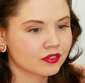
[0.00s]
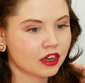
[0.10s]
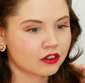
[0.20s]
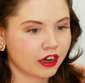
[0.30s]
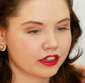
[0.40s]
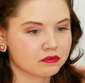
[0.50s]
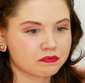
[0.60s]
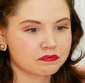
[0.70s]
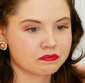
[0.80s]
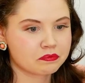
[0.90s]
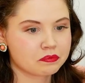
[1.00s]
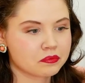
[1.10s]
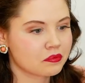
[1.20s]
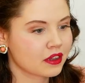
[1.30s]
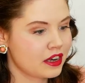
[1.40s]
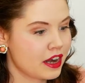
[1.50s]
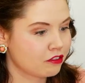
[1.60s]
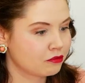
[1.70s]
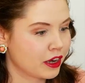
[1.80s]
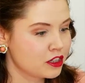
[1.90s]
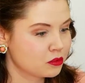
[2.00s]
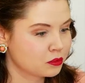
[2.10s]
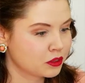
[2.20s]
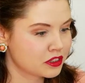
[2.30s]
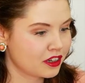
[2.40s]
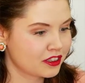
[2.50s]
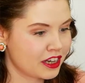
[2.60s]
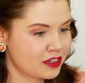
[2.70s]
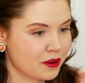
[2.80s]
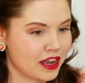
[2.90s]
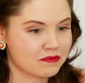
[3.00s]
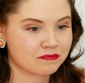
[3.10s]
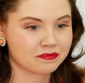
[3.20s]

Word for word: right. Never mind, we'll start anyway.